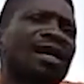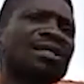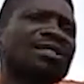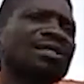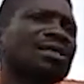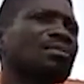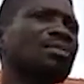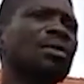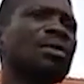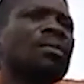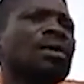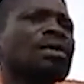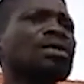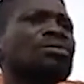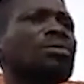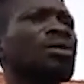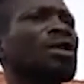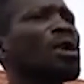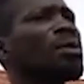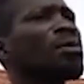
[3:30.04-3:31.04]
gas and pepper
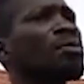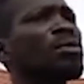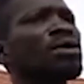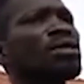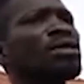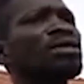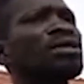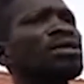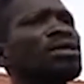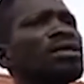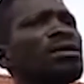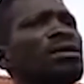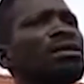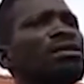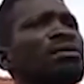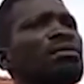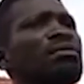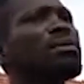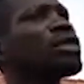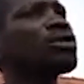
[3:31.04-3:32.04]
spray our bodies,
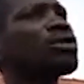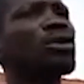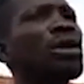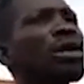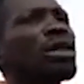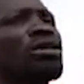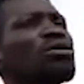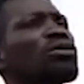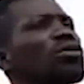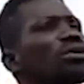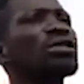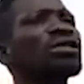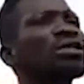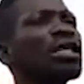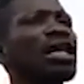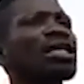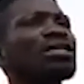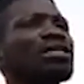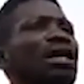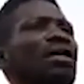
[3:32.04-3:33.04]
but you cannot
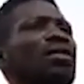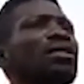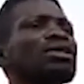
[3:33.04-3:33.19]
touch